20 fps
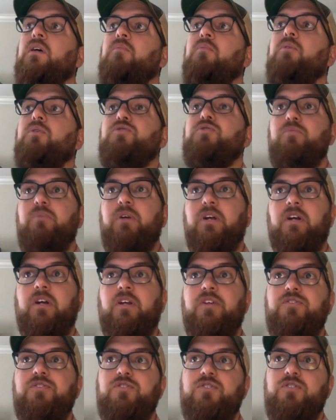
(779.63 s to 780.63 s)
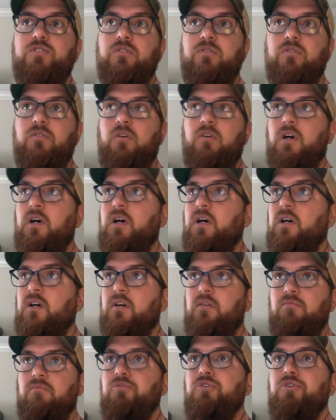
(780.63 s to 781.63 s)
Most Americans
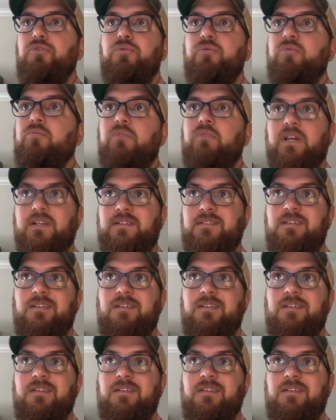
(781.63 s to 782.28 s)
knew next